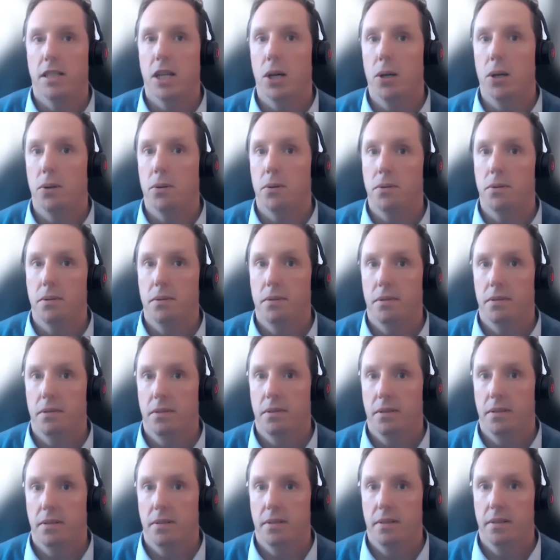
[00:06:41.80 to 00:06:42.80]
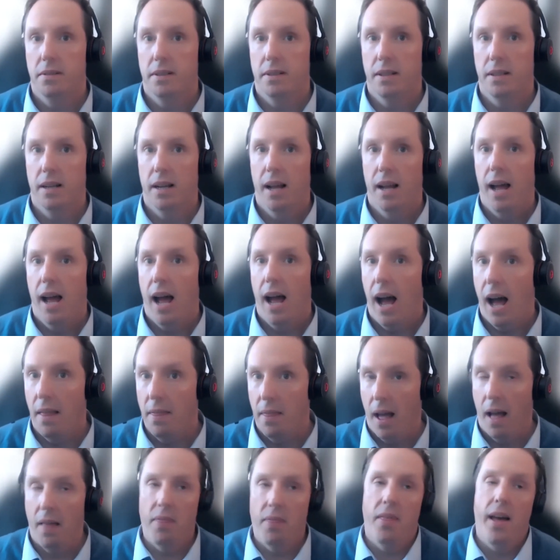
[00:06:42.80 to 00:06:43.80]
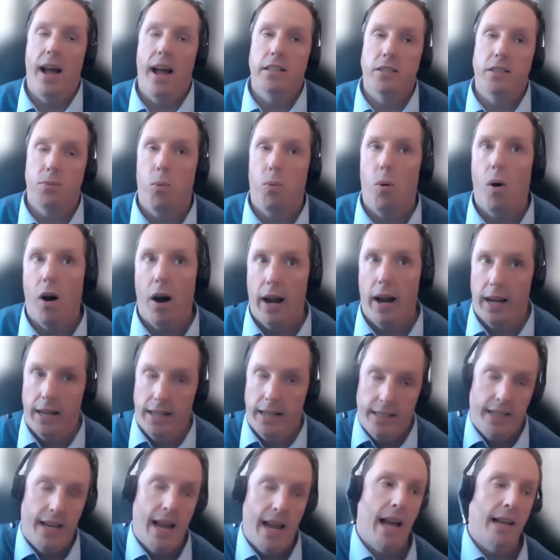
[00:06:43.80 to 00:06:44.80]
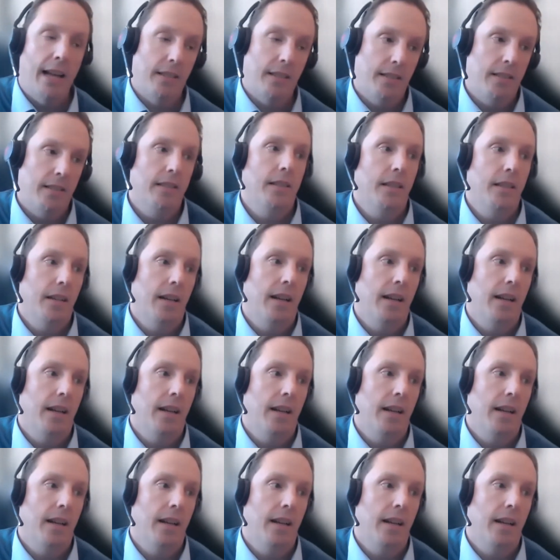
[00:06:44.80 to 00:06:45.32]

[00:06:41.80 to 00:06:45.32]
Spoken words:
do. And that's why, yes,